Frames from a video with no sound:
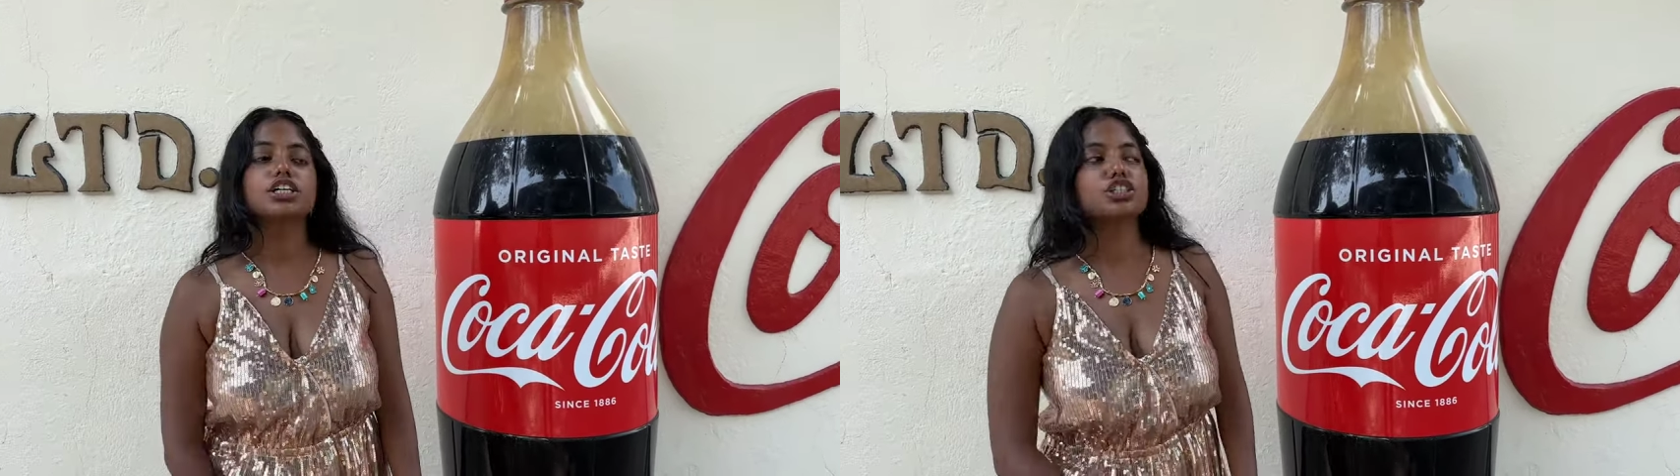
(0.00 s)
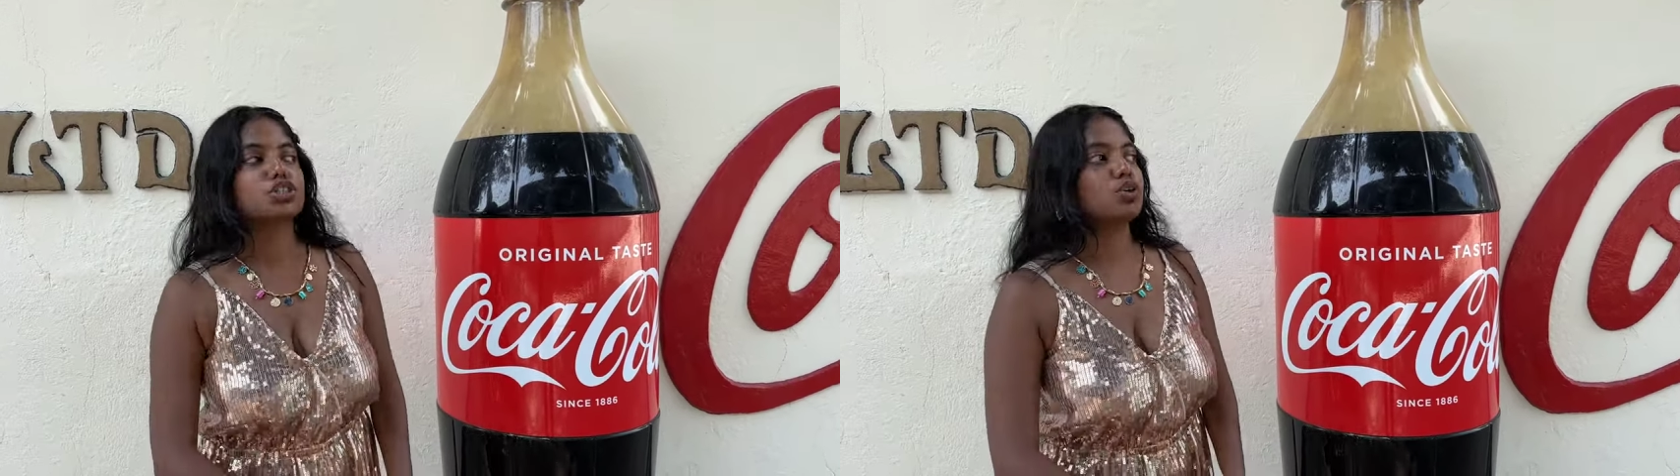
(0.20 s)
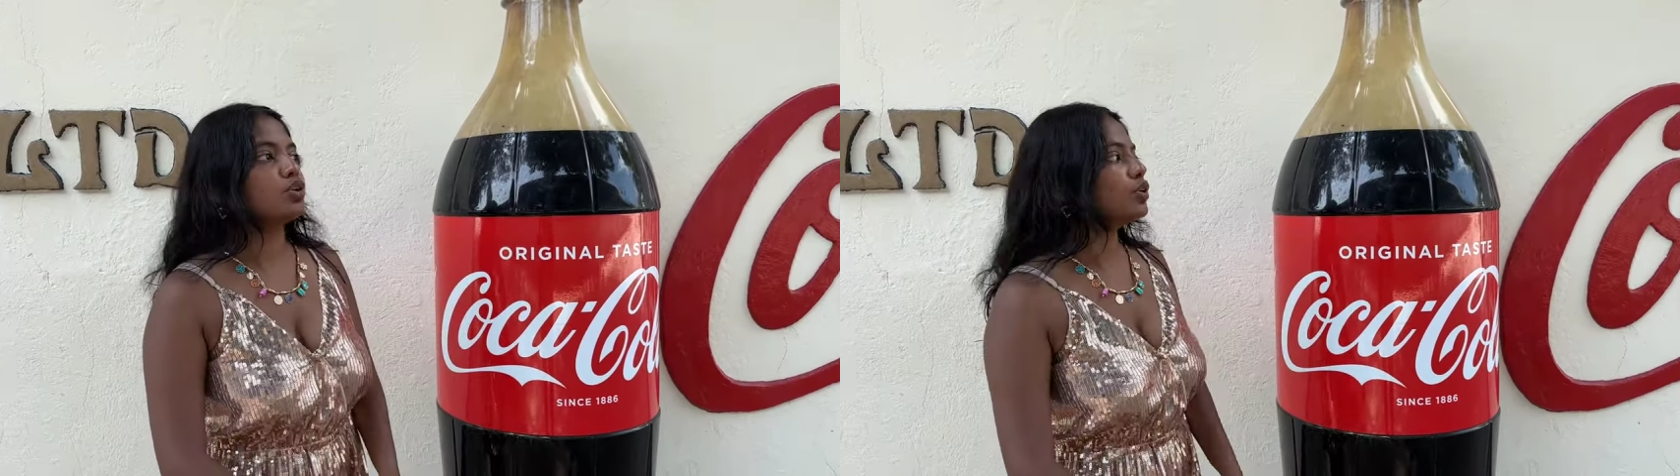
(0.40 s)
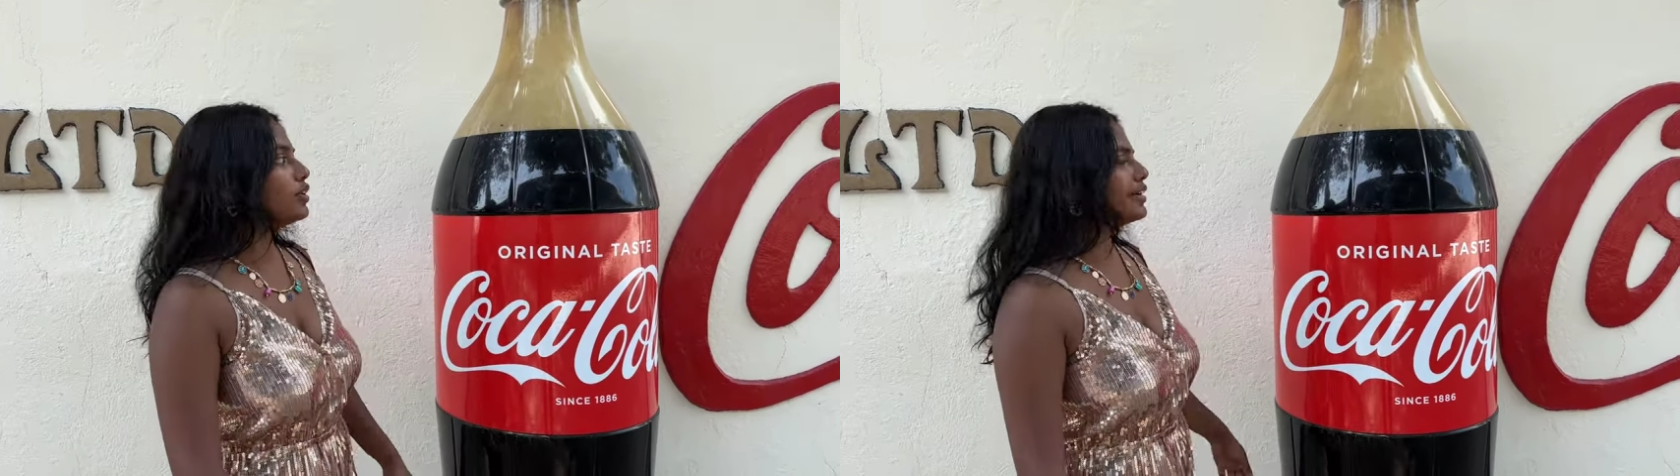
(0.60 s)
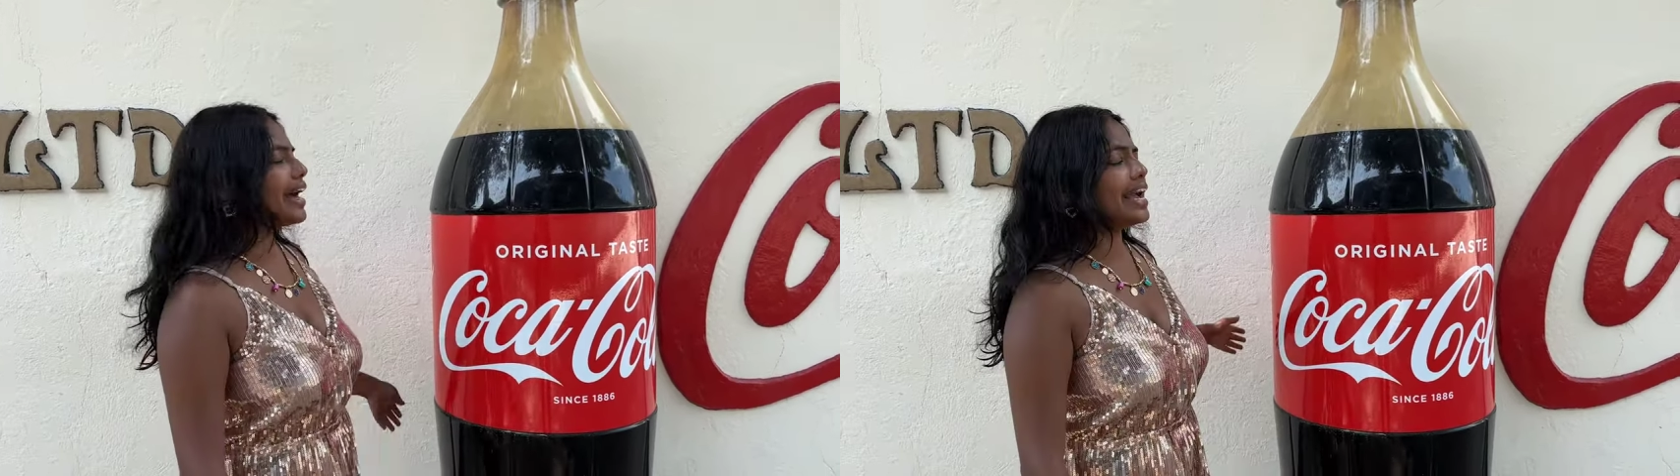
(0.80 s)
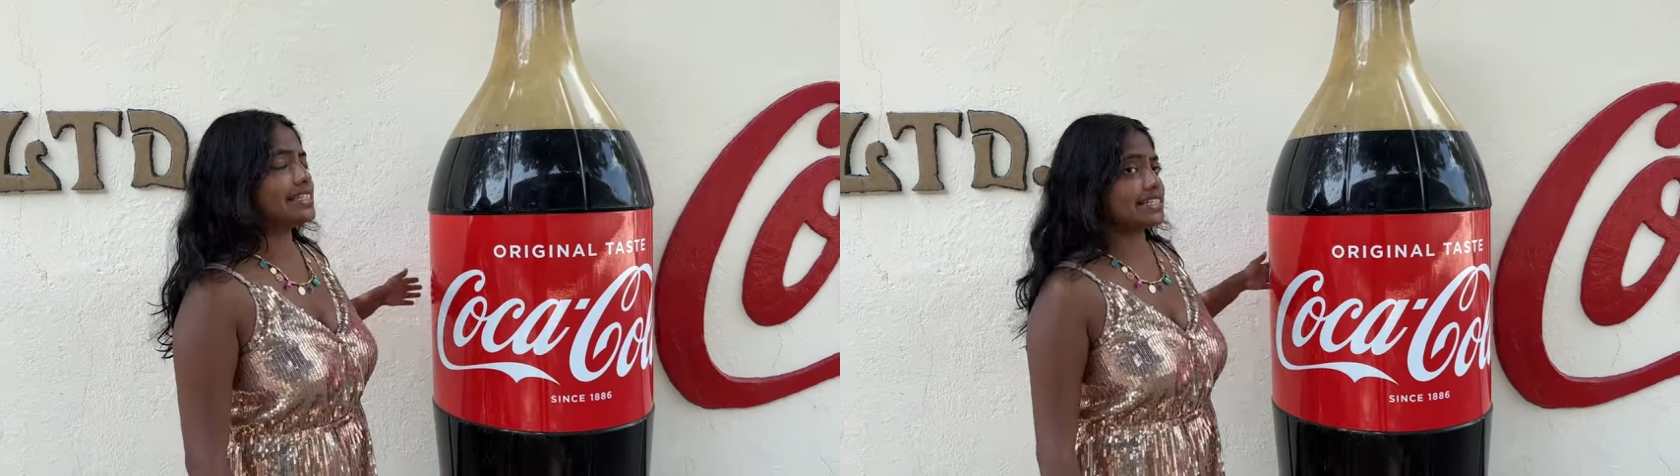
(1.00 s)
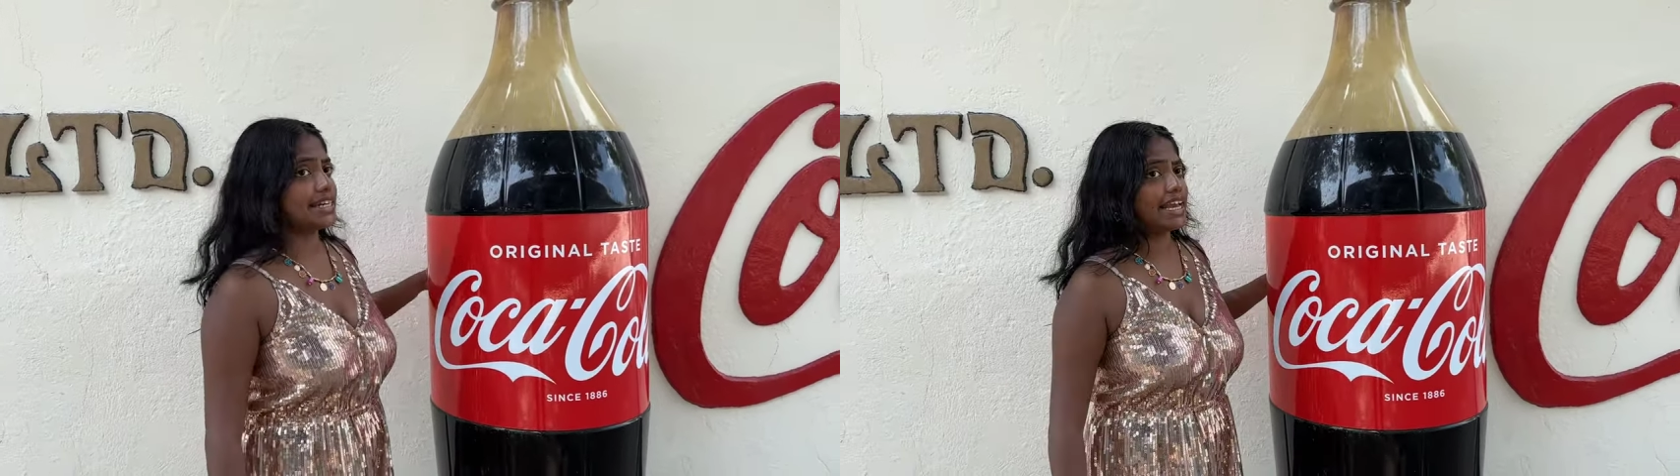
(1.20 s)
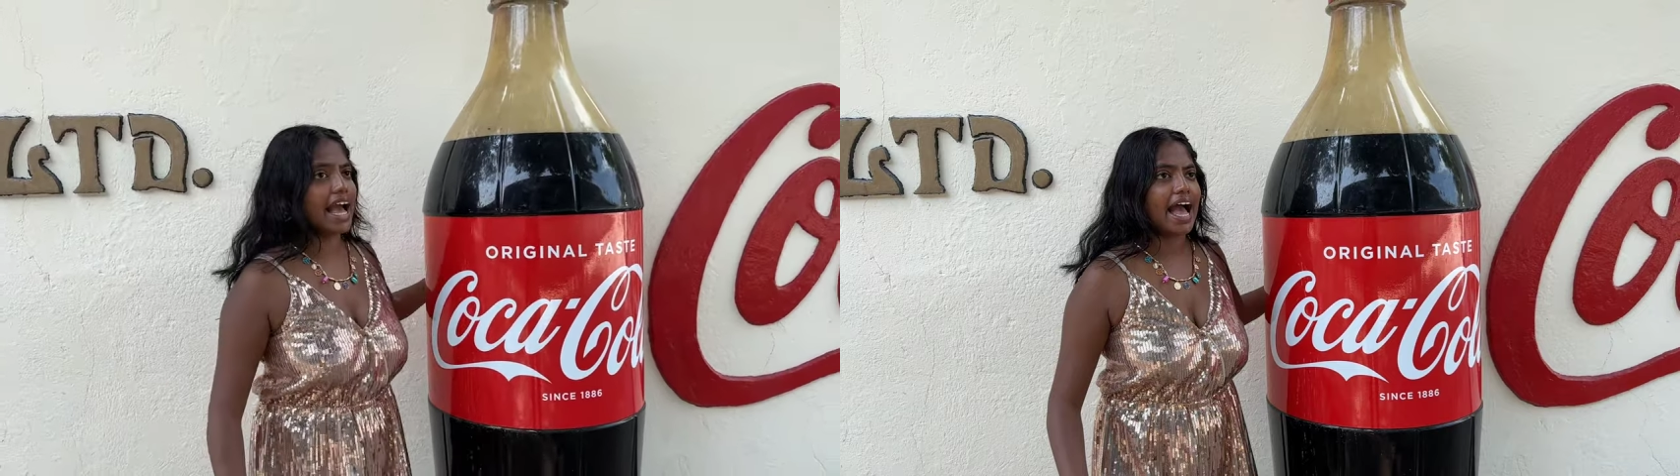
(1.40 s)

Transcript: So yesterday